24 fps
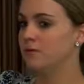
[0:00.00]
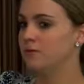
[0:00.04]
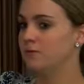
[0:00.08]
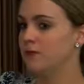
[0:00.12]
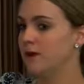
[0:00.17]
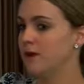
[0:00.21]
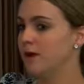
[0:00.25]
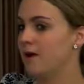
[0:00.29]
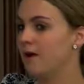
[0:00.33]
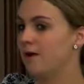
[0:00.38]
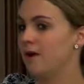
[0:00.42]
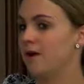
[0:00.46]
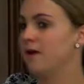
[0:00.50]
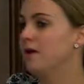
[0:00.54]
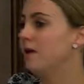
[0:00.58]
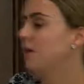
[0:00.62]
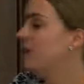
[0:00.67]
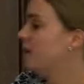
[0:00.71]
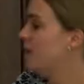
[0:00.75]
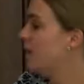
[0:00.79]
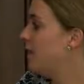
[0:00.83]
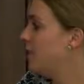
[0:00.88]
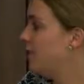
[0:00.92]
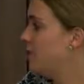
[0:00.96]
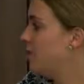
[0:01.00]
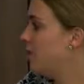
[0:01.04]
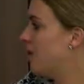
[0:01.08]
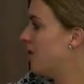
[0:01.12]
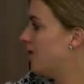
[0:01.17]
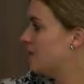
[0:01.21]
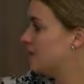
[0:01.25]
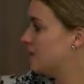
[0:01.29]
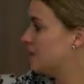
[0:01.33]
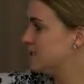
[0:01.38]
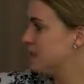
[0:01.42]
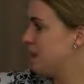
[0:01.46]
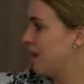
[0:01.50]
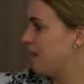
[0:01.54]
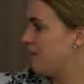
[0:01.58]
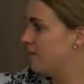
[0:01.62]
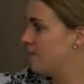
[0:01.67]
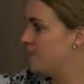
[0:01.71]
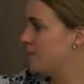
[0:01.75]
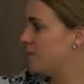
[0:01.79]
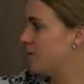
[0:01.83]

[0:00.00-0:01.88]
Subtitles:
there, and then you obviously have the